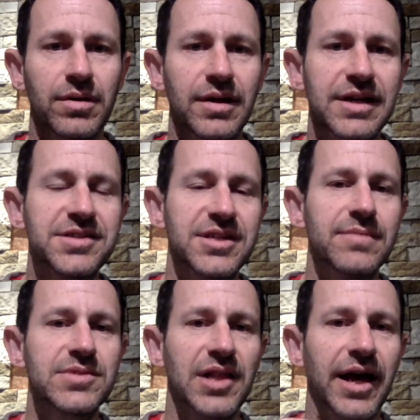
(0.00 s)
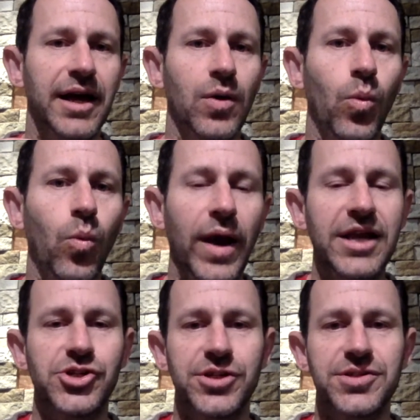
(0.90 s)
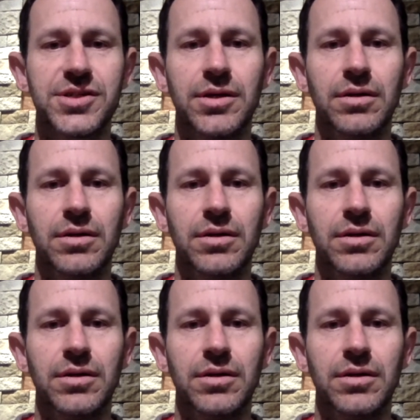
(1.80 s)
it seems like wages